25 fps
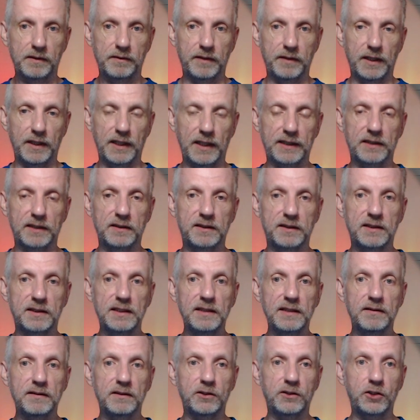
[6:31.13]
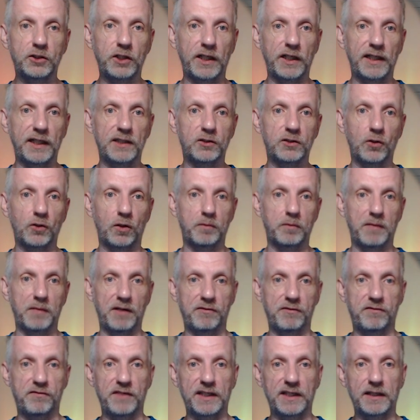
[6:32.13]
then I can see the change on my
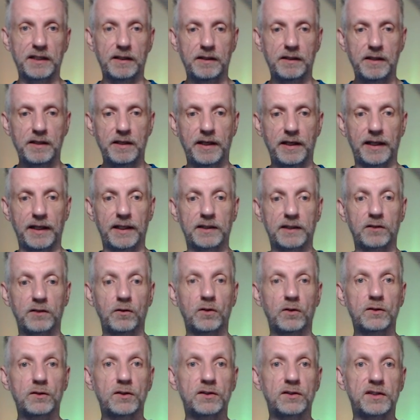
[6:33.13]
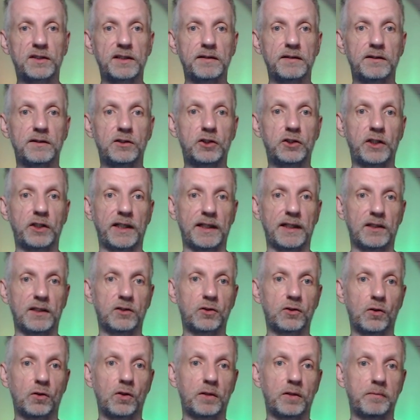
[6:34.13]
figure, and I can also see the
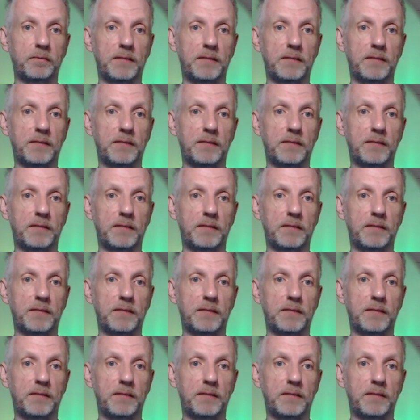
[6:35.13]
change on